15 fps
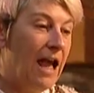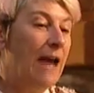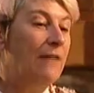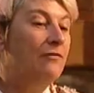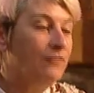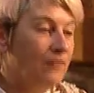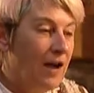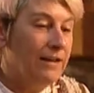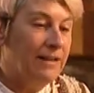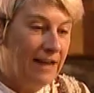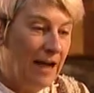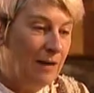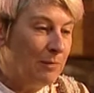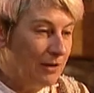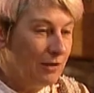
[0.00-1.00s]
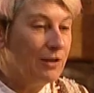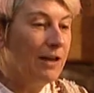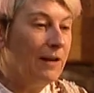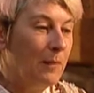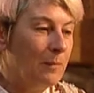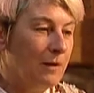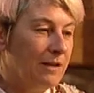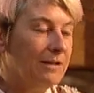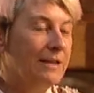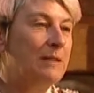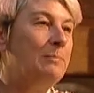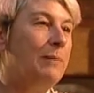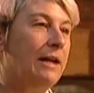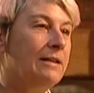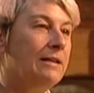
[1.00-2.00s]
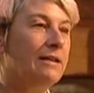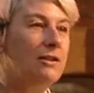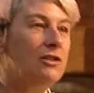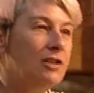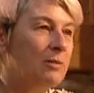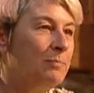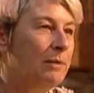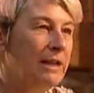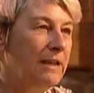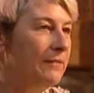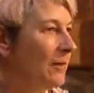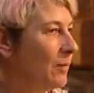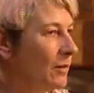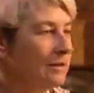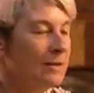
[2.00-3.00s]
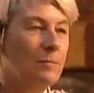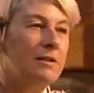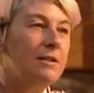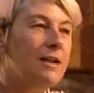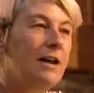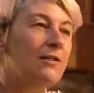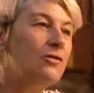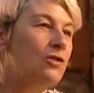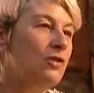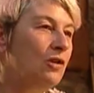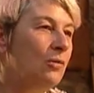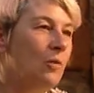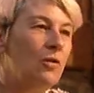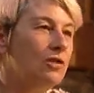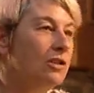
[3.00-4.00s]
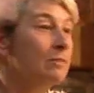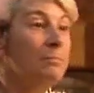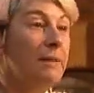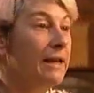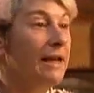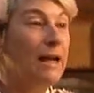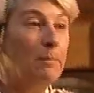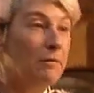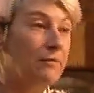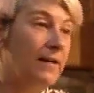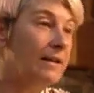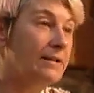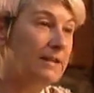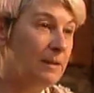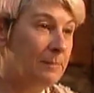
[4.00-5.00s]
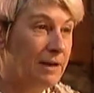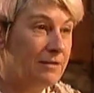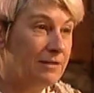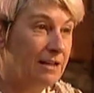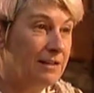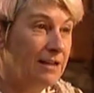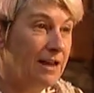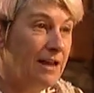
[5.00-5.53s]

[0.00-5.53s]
and finding out by looking at the world is better than just believing what someone tells you or just making up a fancy about it.